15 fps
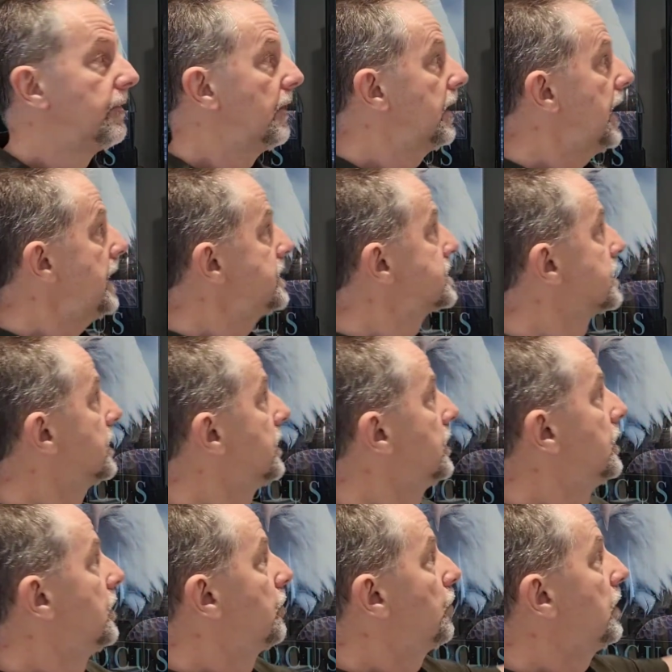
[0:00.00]
The
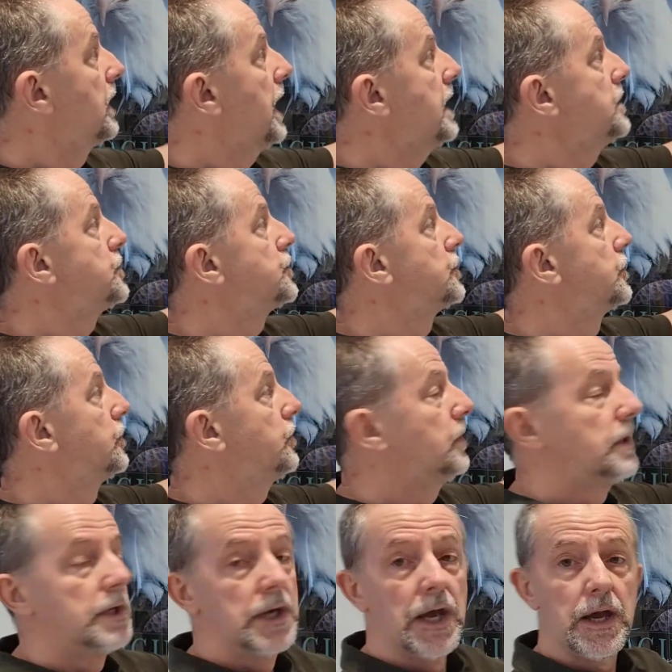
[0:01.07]
lender will lend you